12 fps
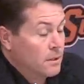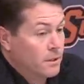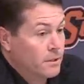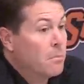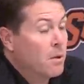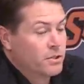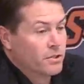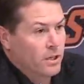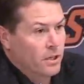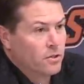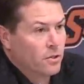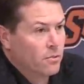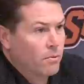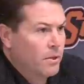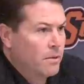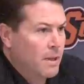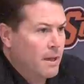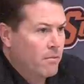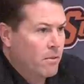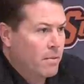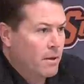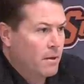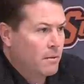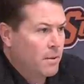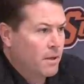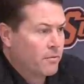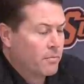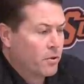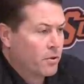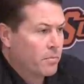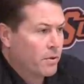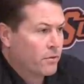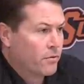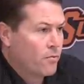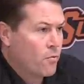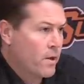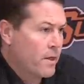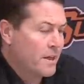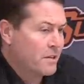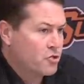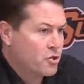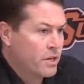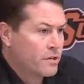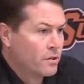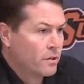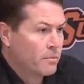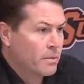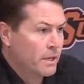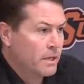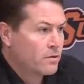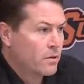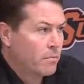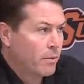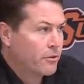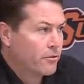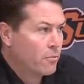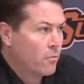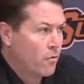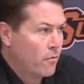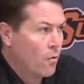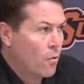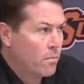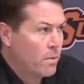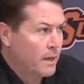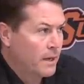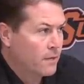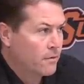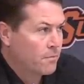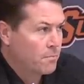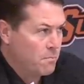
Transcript: as much as I could, with him having the possibility of playing some four. Now, that's changed a little bit. He's going to play some more four, but his